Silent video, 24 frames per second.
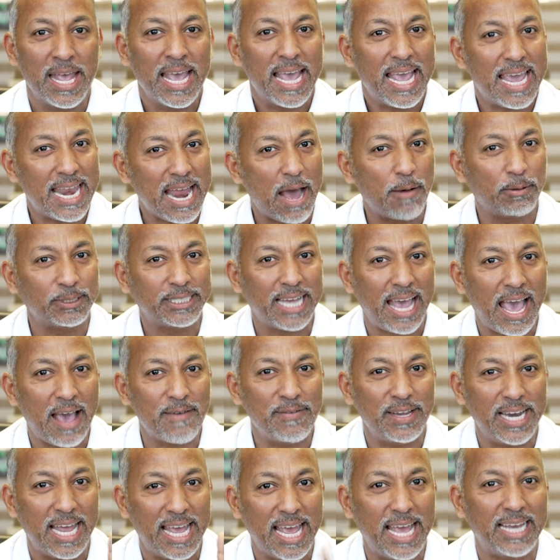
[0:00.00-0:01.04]
and I was
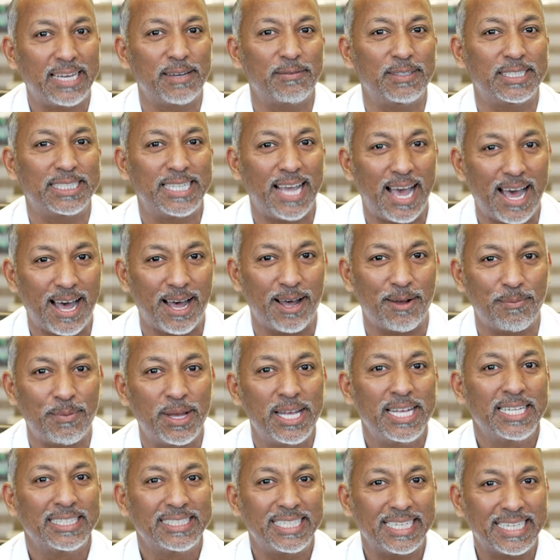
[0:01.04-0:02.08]
having a heck of a time
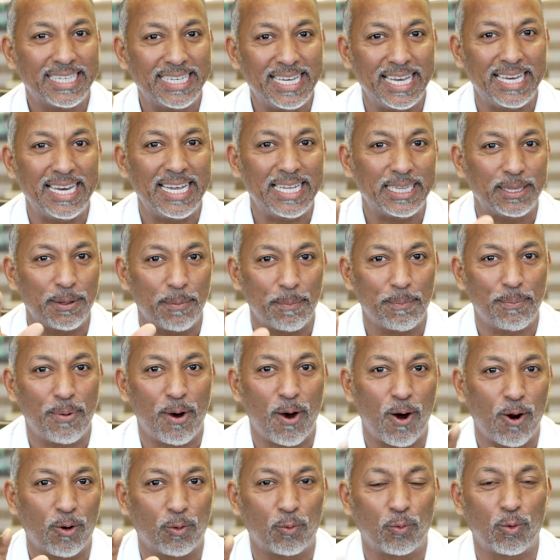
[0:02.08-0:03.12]
to getting the
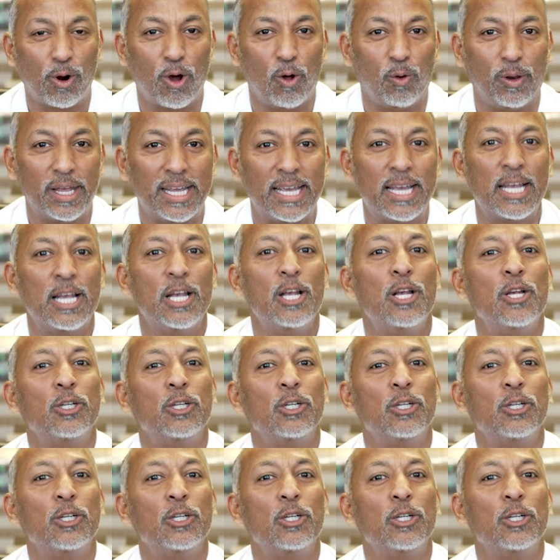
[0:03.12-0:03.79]
ball rolling,